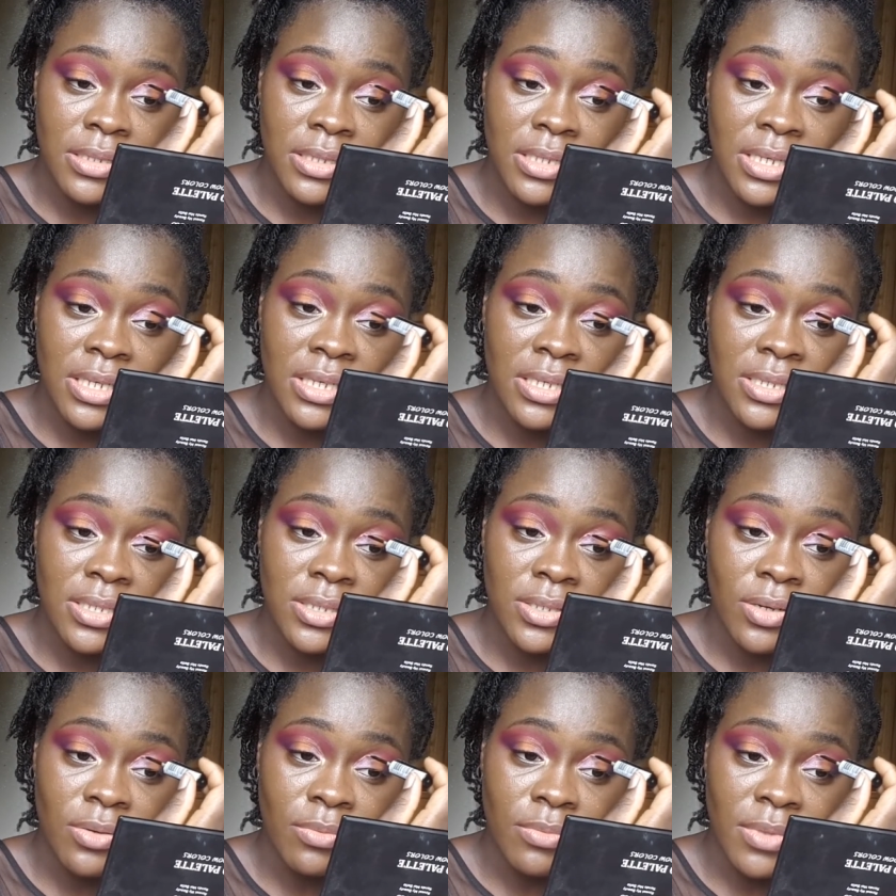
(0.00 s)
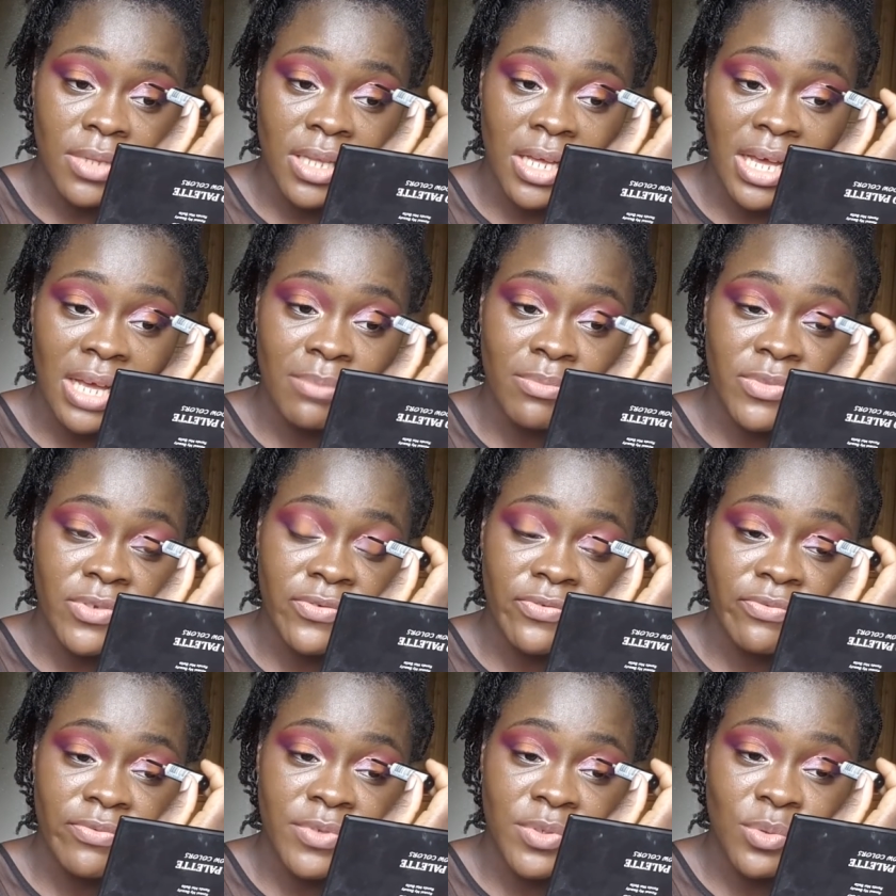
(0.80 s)
take some time
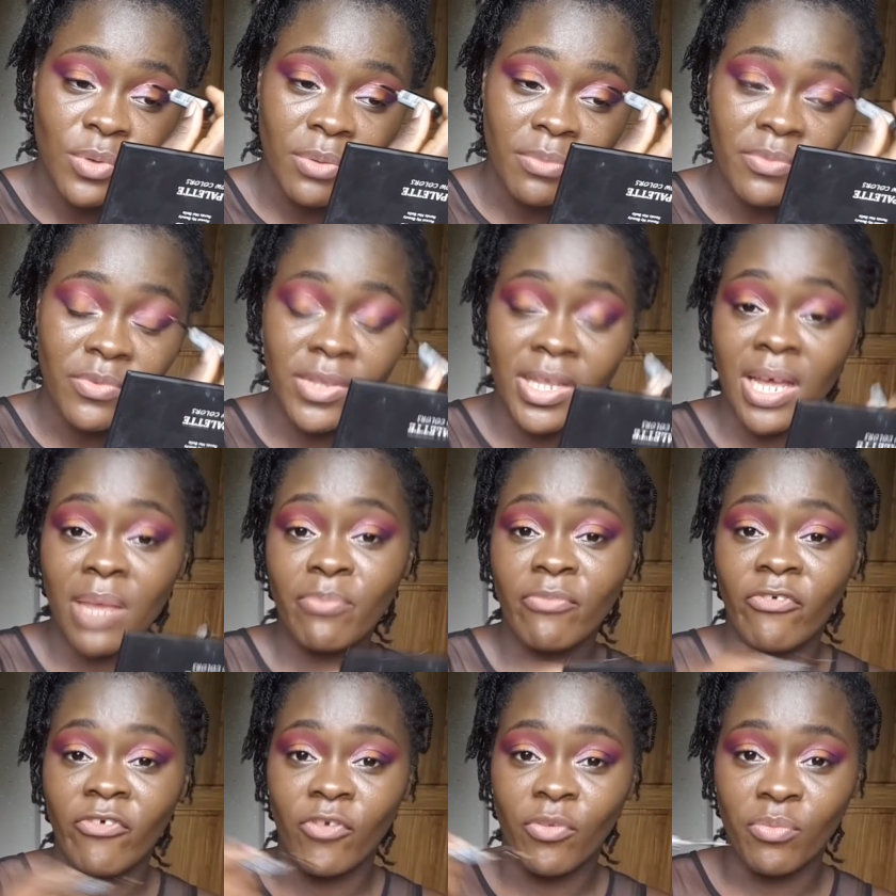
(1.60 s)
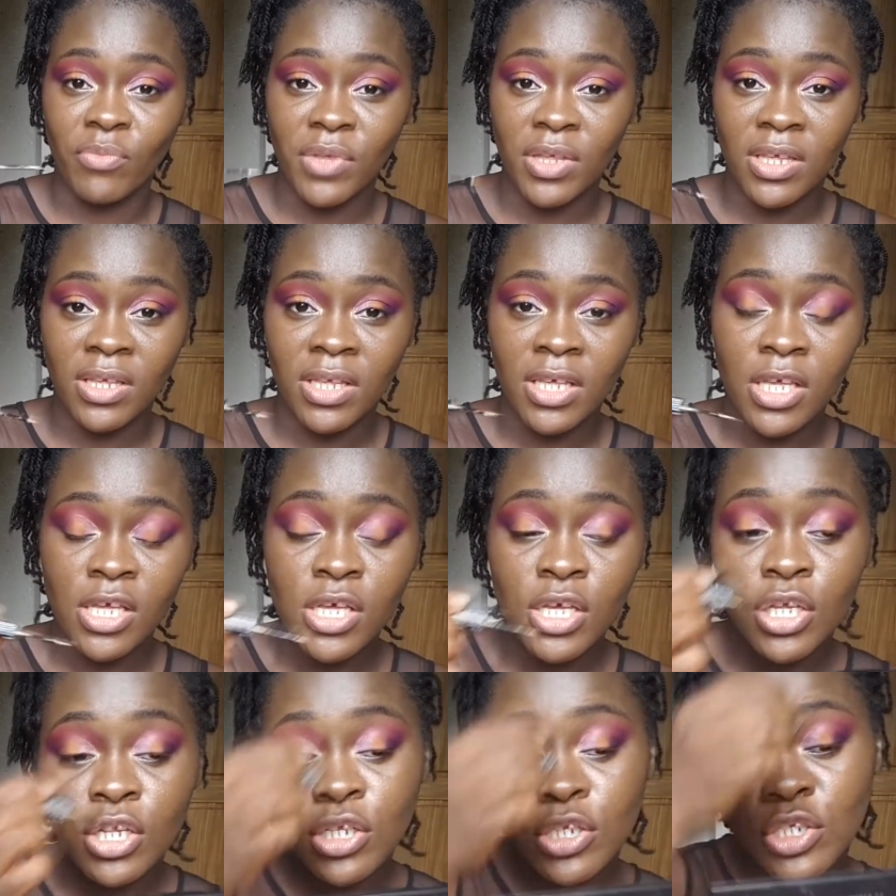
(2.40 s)
for me
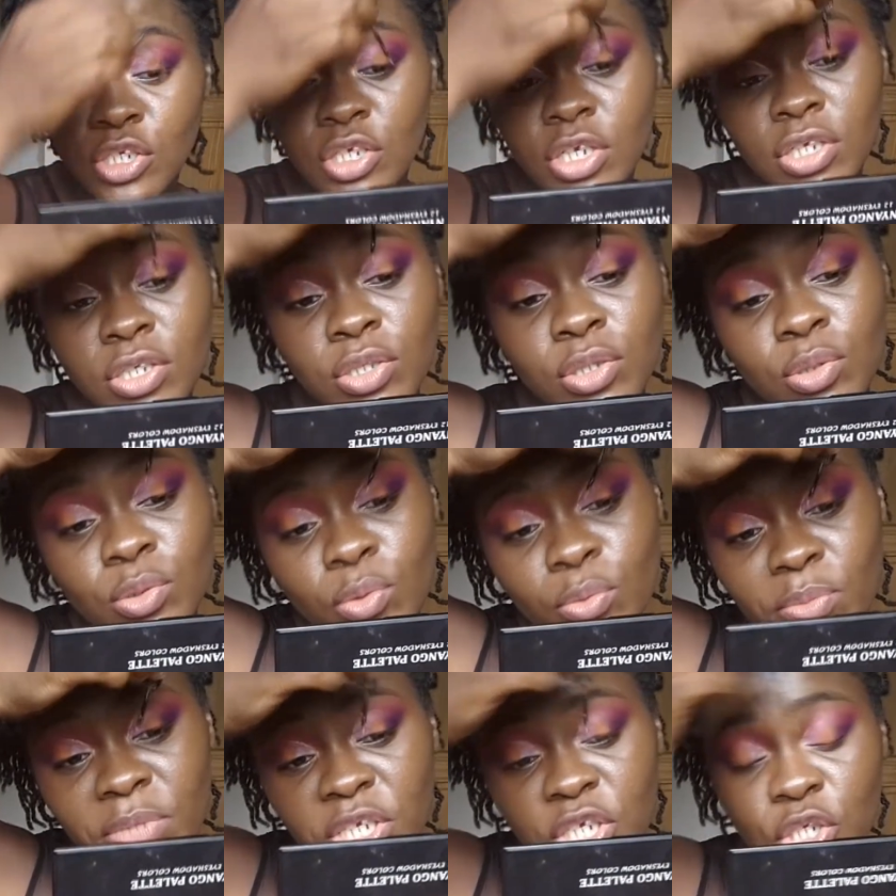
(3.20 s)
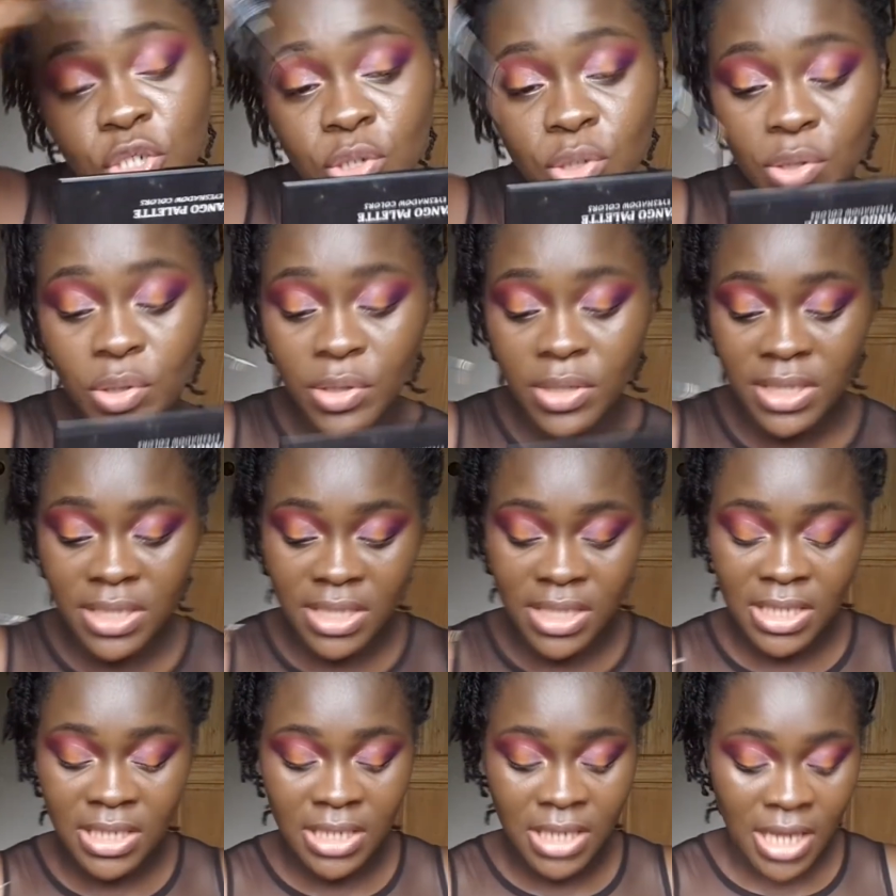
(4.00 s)
just to be sure
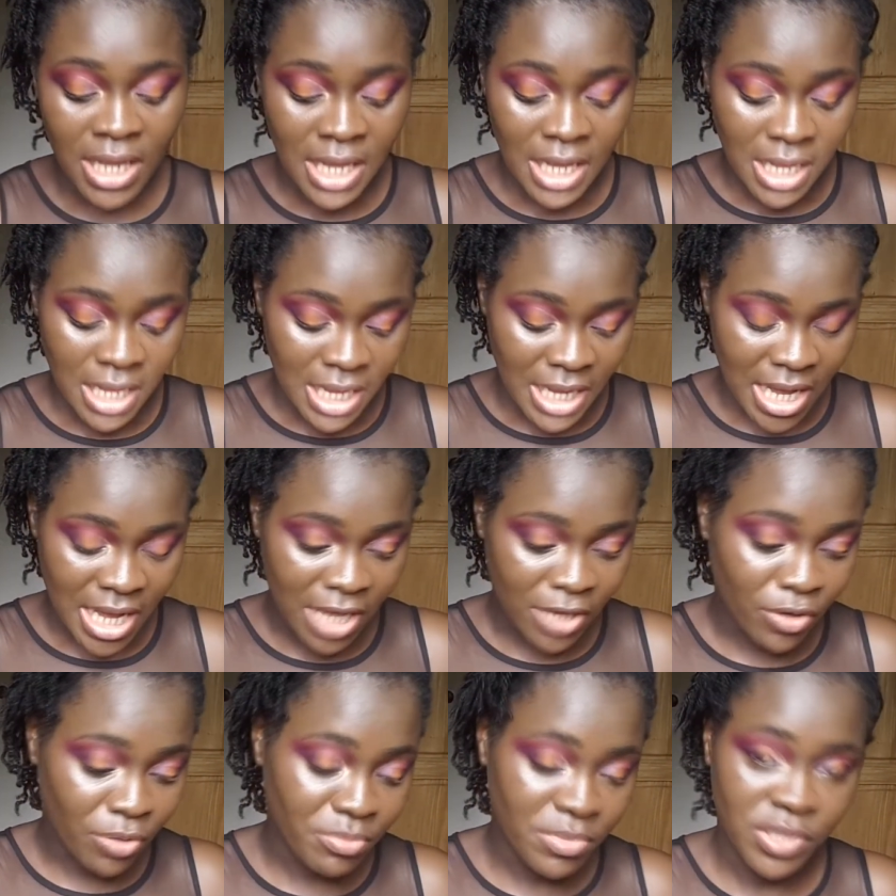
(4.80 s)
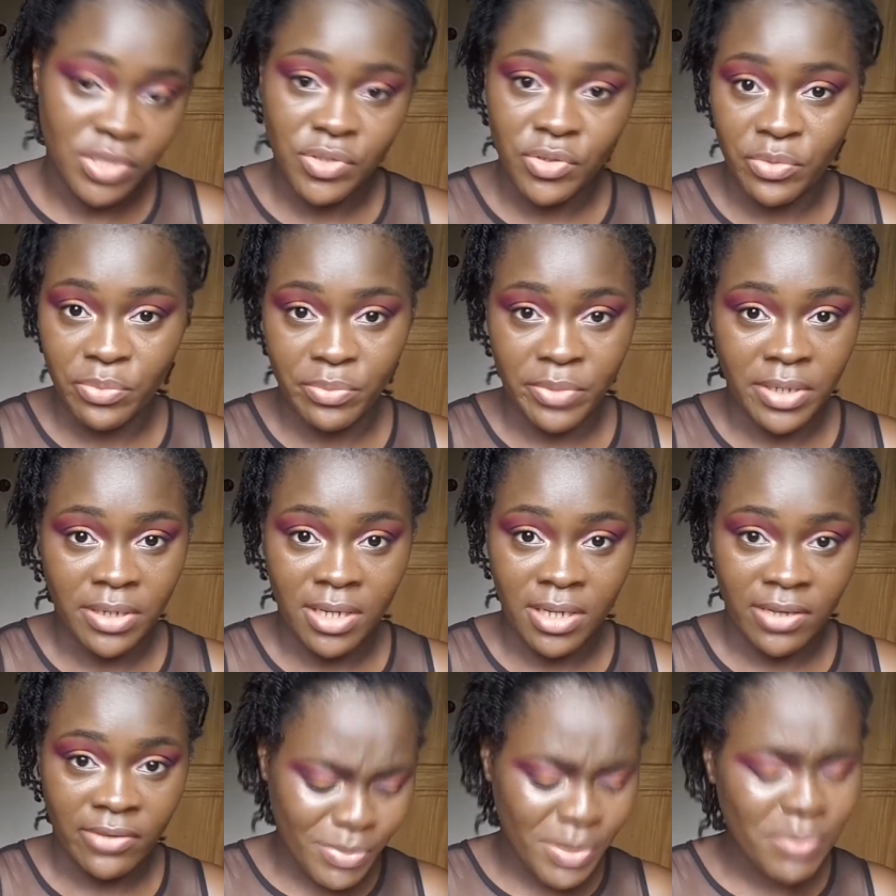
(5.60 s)
that I don't mess up my
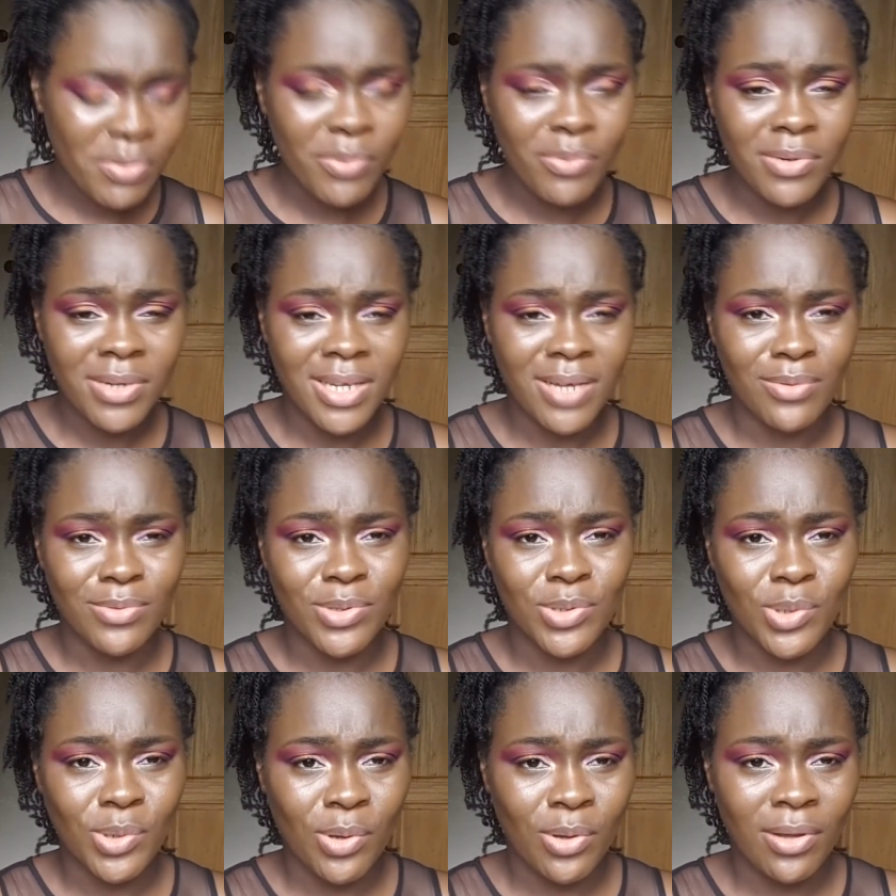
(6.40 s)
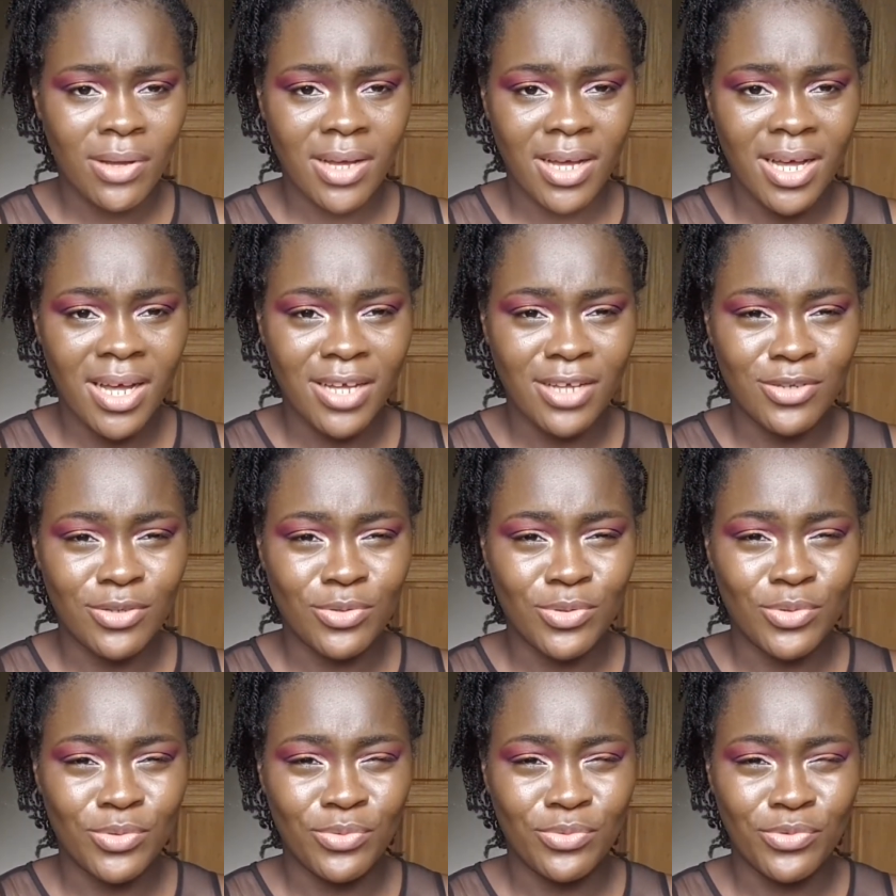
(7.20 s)
life. Maybe when I talk,
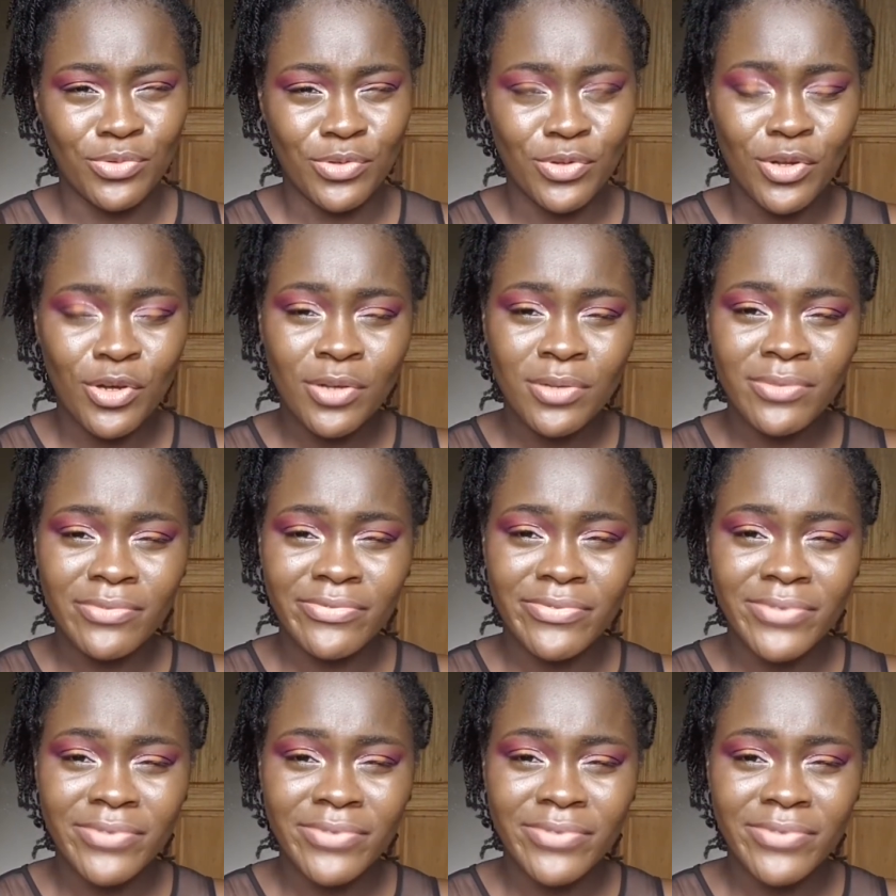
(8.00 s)
I would not